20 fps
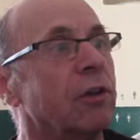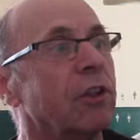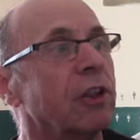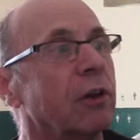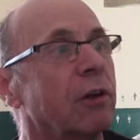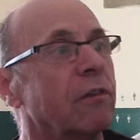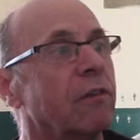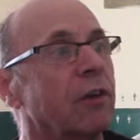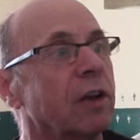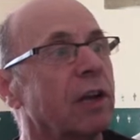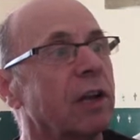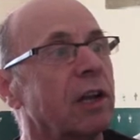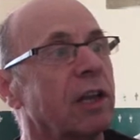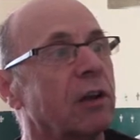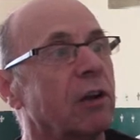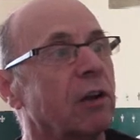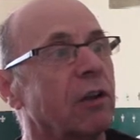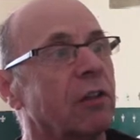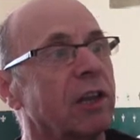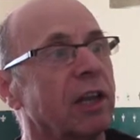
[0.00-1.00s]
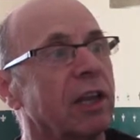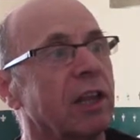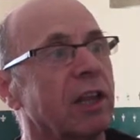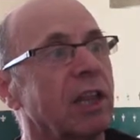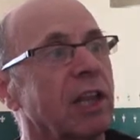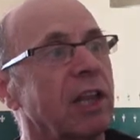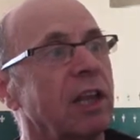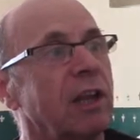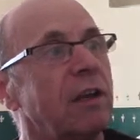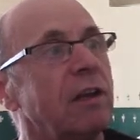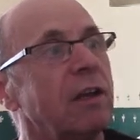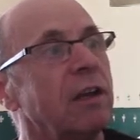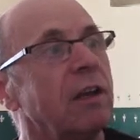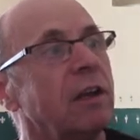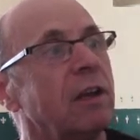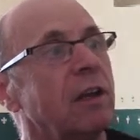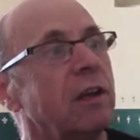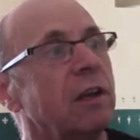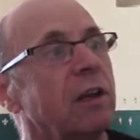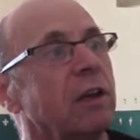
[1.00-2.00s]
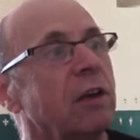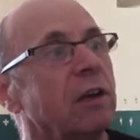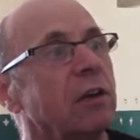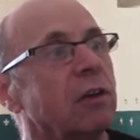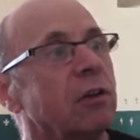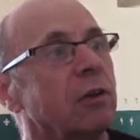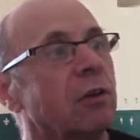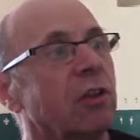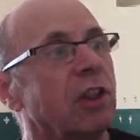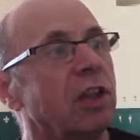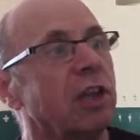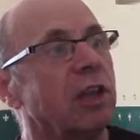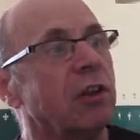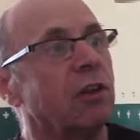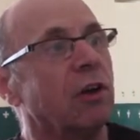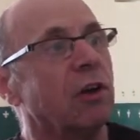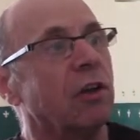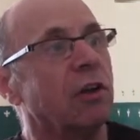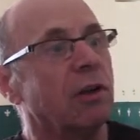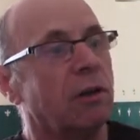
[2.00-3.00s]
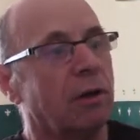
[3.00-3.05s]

so if I click on these here, you'll see that